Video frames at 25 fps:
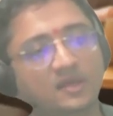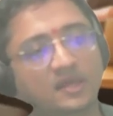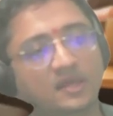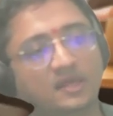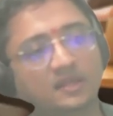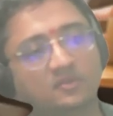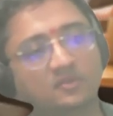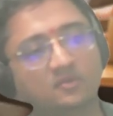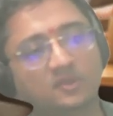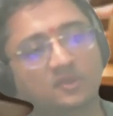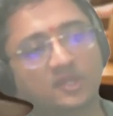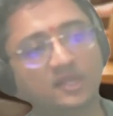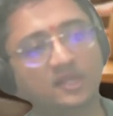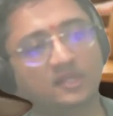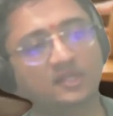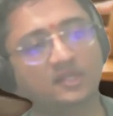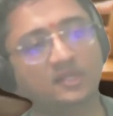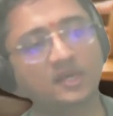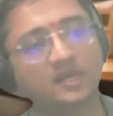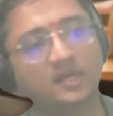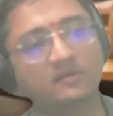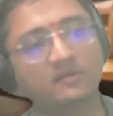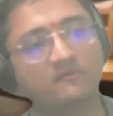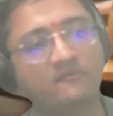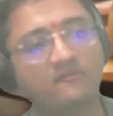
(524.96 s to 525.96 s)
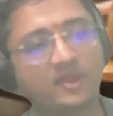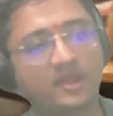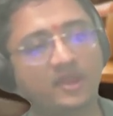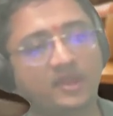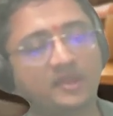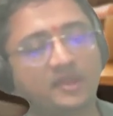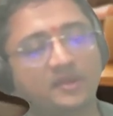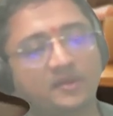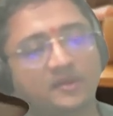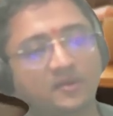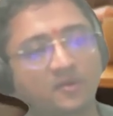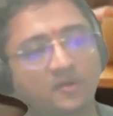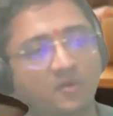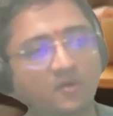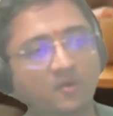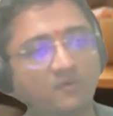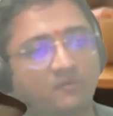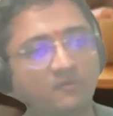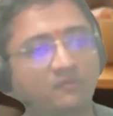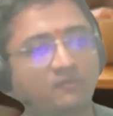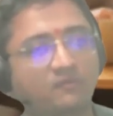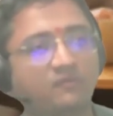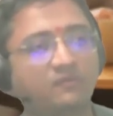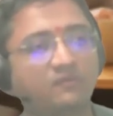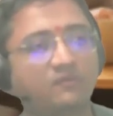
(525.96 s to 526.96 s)
so that they are aware of
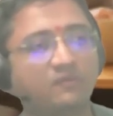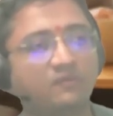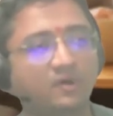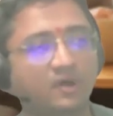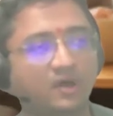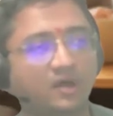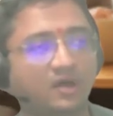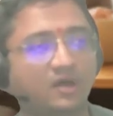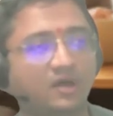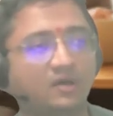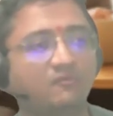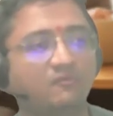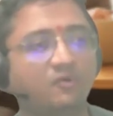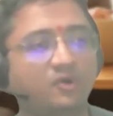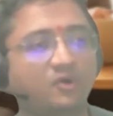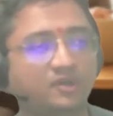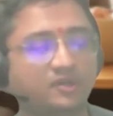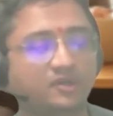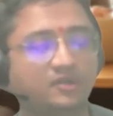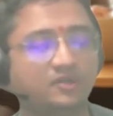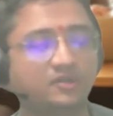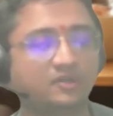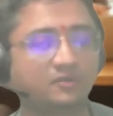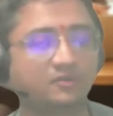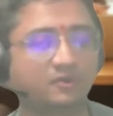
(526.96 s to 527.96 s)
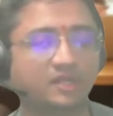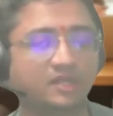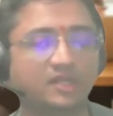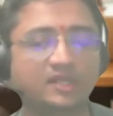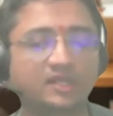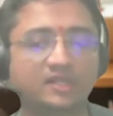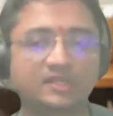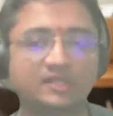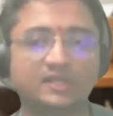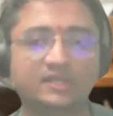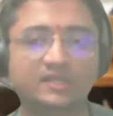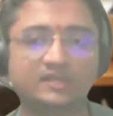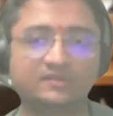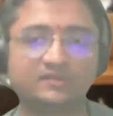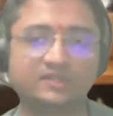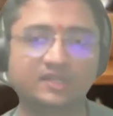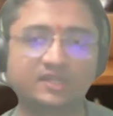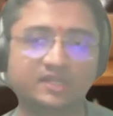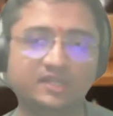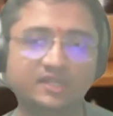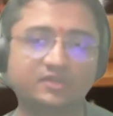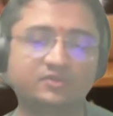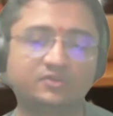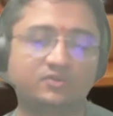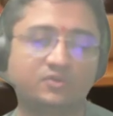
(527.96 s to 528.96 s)
what are the things they
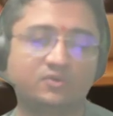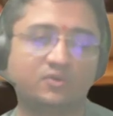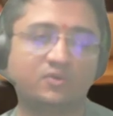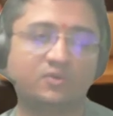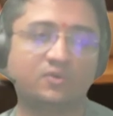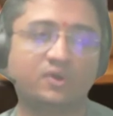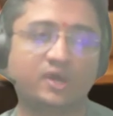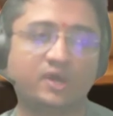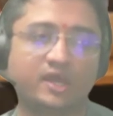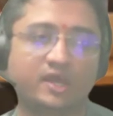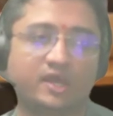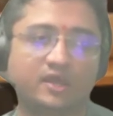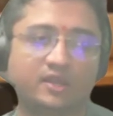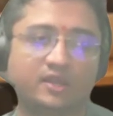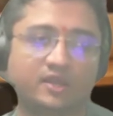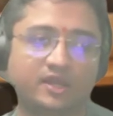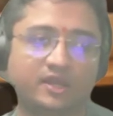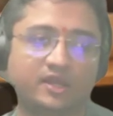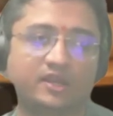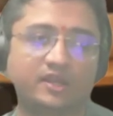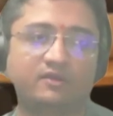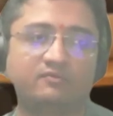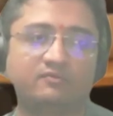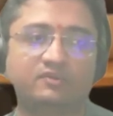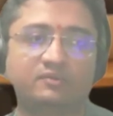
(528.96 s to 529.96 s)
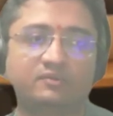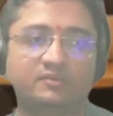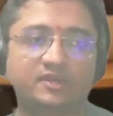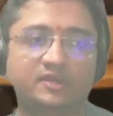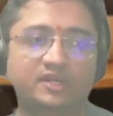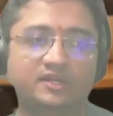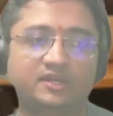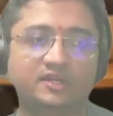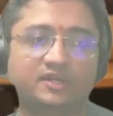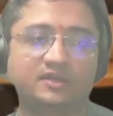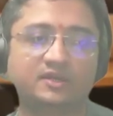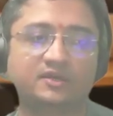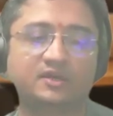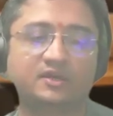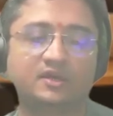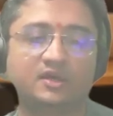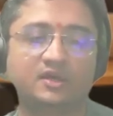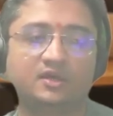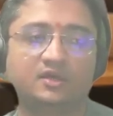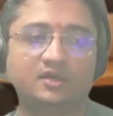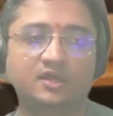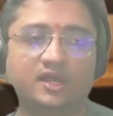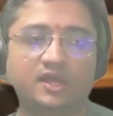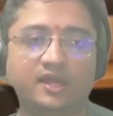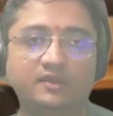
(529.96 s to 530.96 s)
need to know ahead of the meeting,
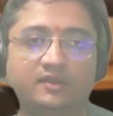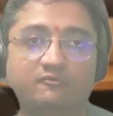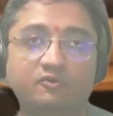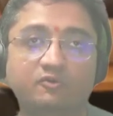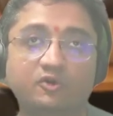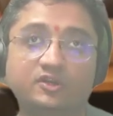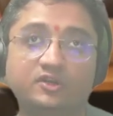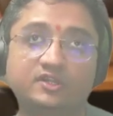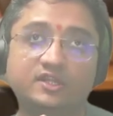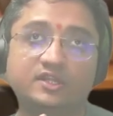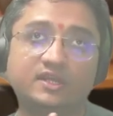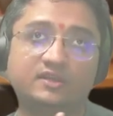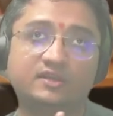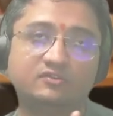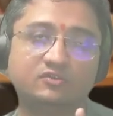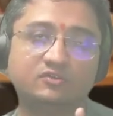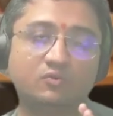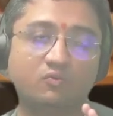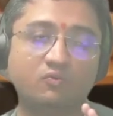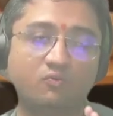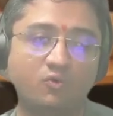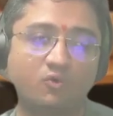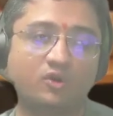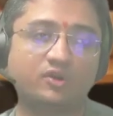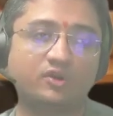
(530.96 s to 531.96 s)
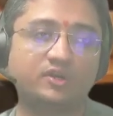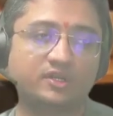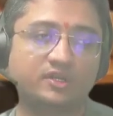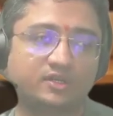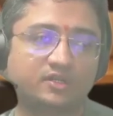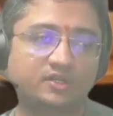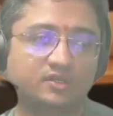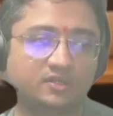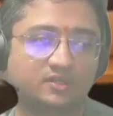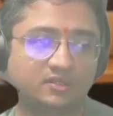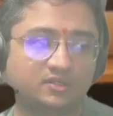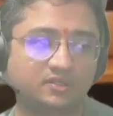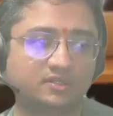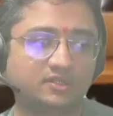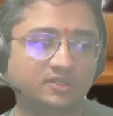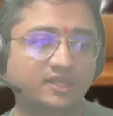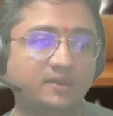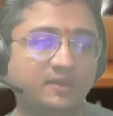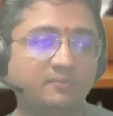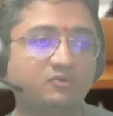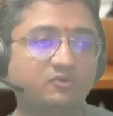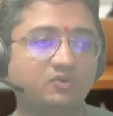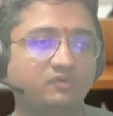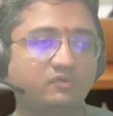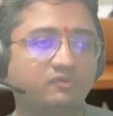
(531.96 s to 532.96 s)
and what things you want
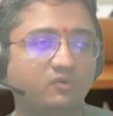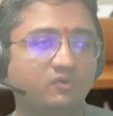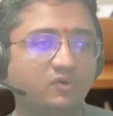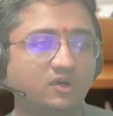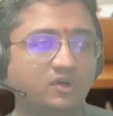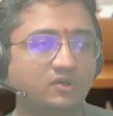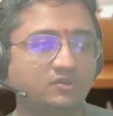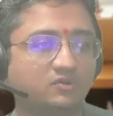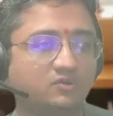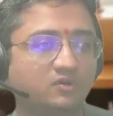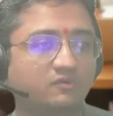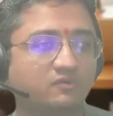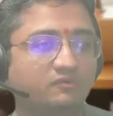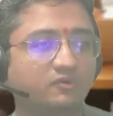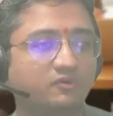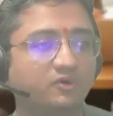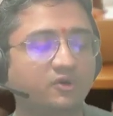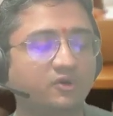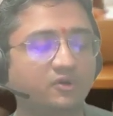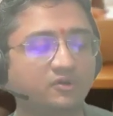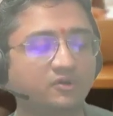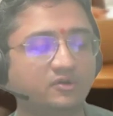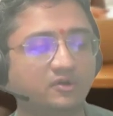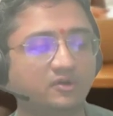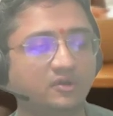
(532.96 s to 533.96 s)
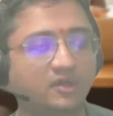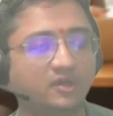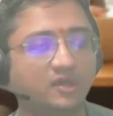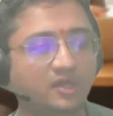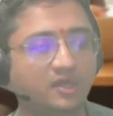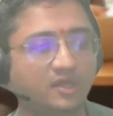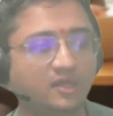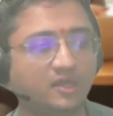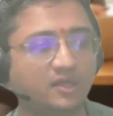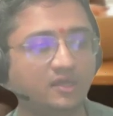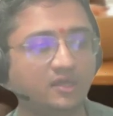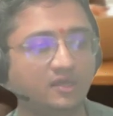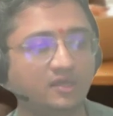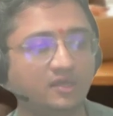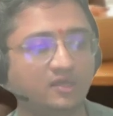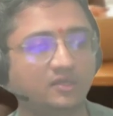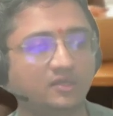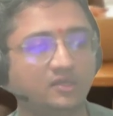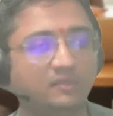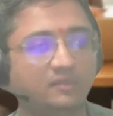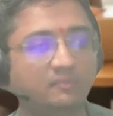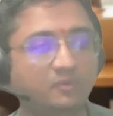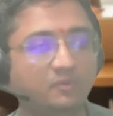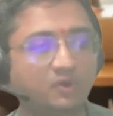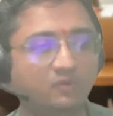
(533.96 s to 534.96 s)
them to focus on for
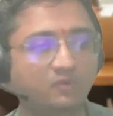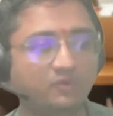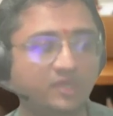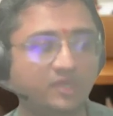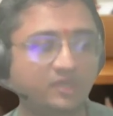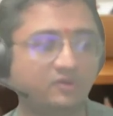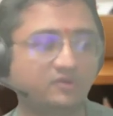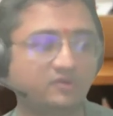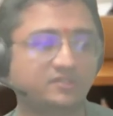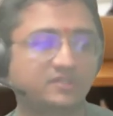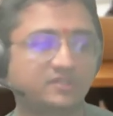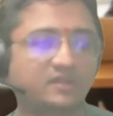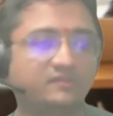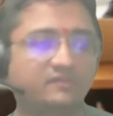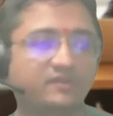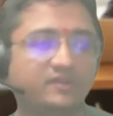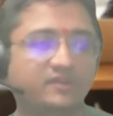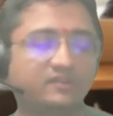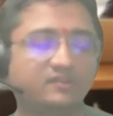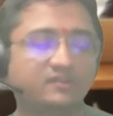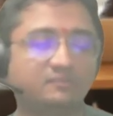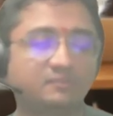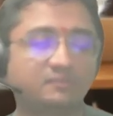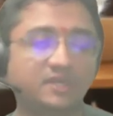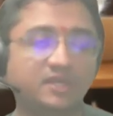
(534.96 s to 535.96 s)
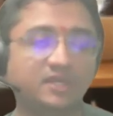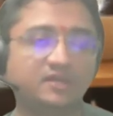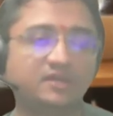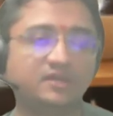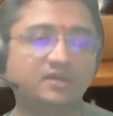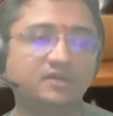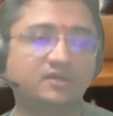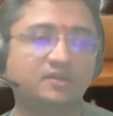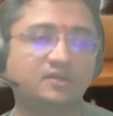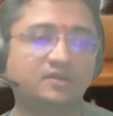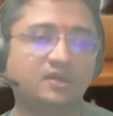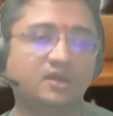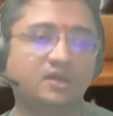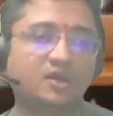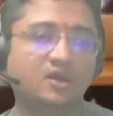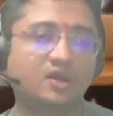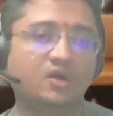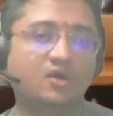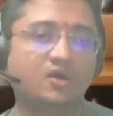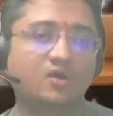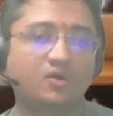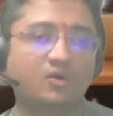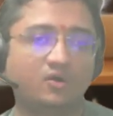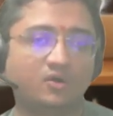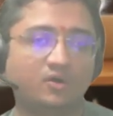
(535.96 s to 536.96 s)
improving yourself as a speaker
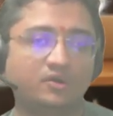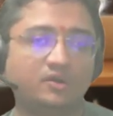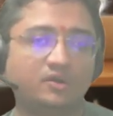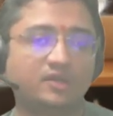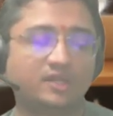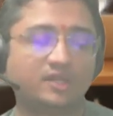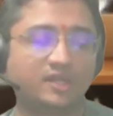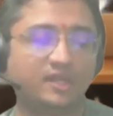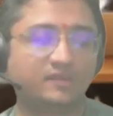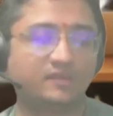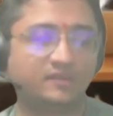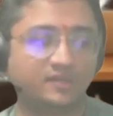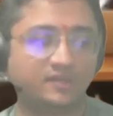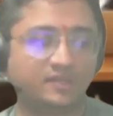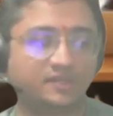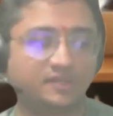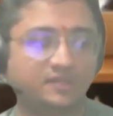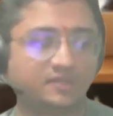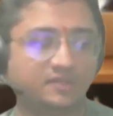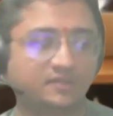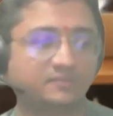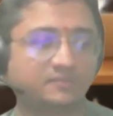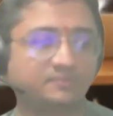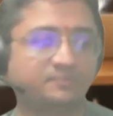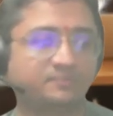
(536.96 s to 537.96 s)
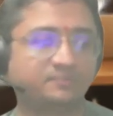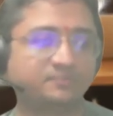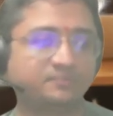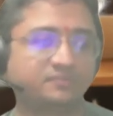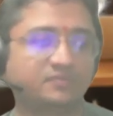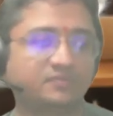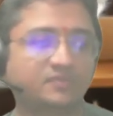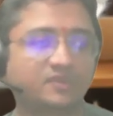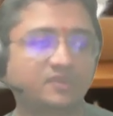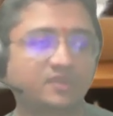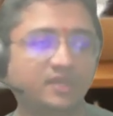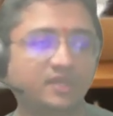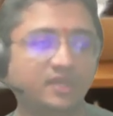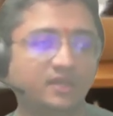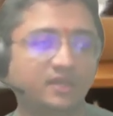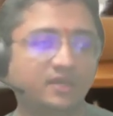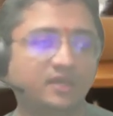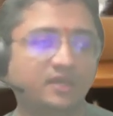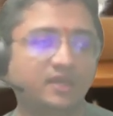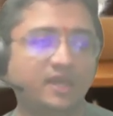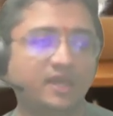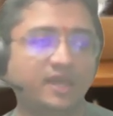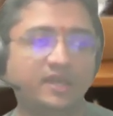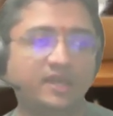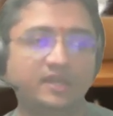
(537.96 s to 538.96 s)
or as a leader. Okay.
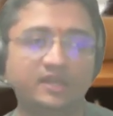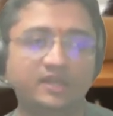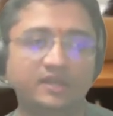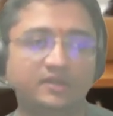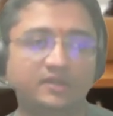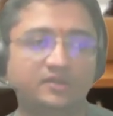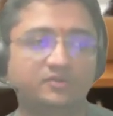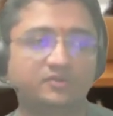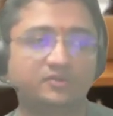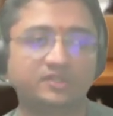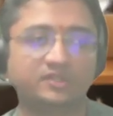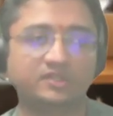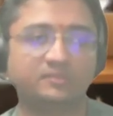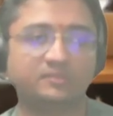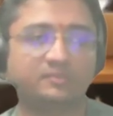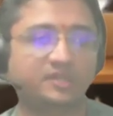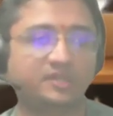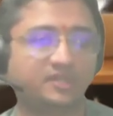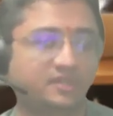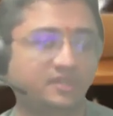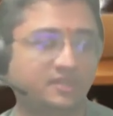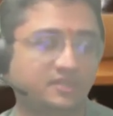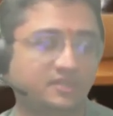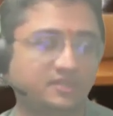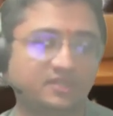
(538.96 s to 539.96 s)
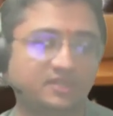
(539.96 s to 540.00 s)
And during the meeting, the